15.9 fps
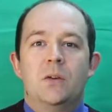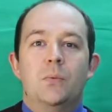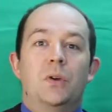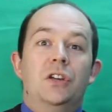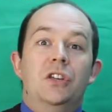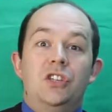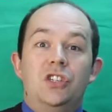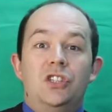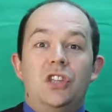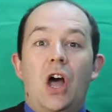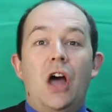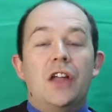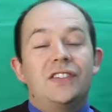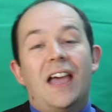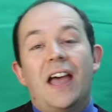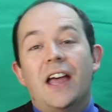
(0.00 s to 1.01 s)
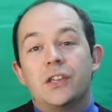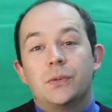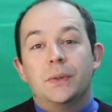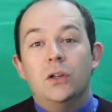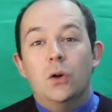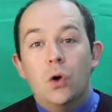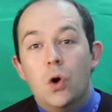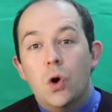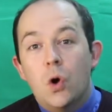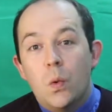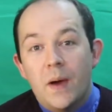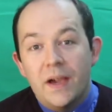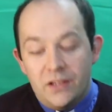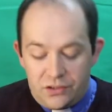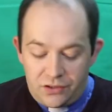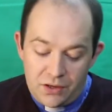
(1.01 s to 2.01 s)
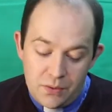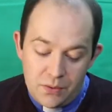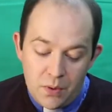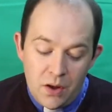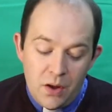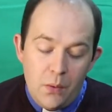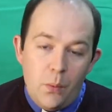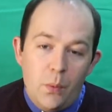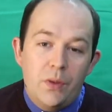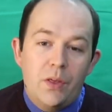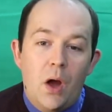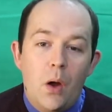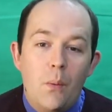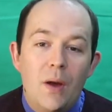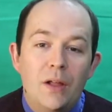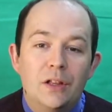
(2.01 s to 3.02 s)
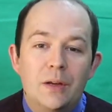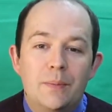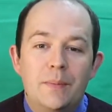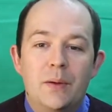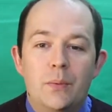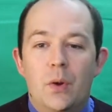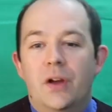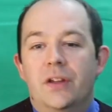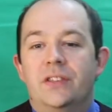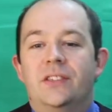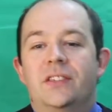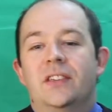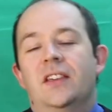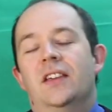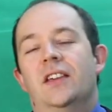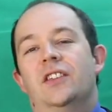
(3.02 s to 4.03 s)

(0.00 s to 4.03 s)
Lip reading: We're going to start, as we always do, with our welcoming words.